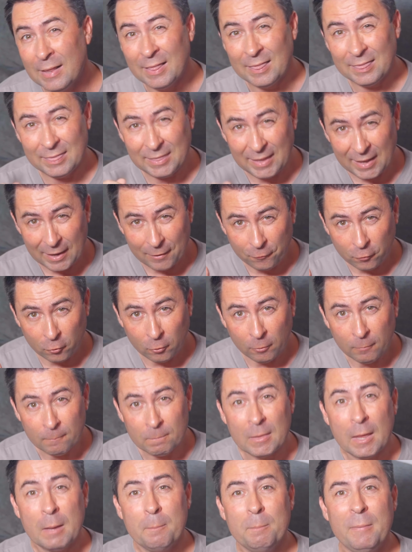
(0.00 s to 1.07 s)
therefore
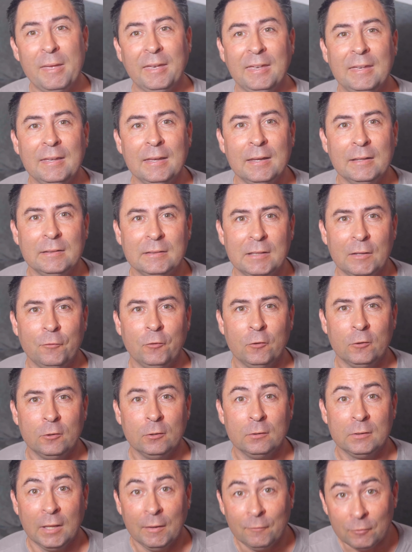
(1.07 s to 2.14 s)
making it
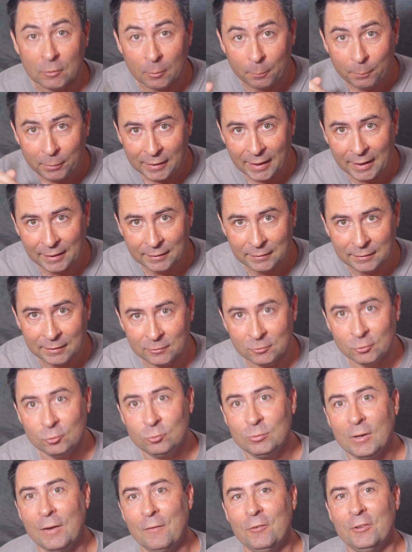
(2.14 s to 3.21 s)
difficult if your plan is to
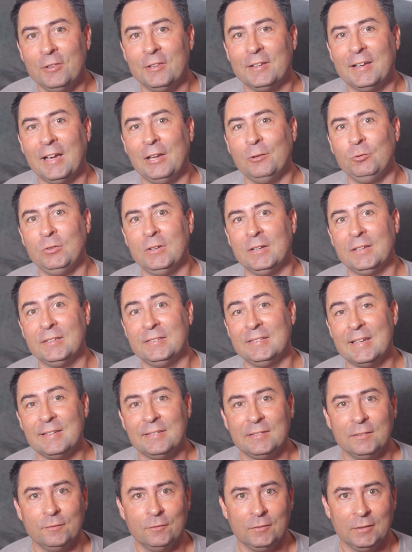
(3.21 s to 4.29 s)
travel the country
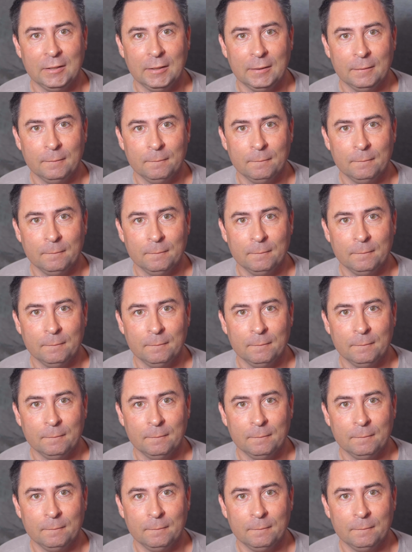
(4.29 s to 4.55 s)
extensively.